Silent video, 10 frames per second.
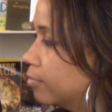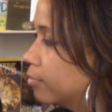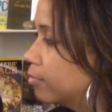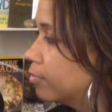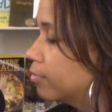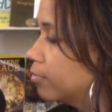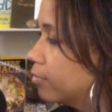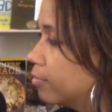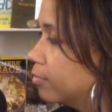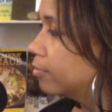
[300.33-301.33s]

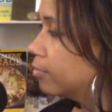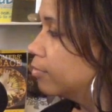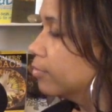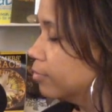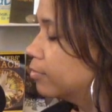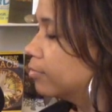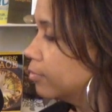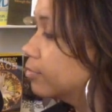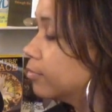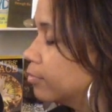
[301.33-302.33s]

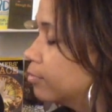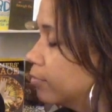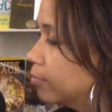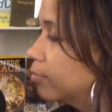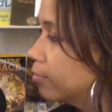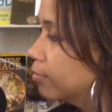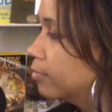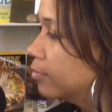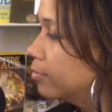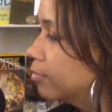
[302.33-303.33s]

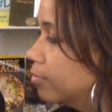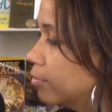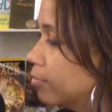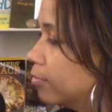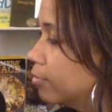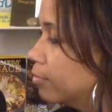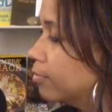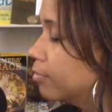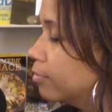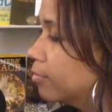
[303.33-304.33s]

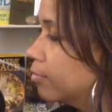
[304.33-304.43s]
The person shown says nothing.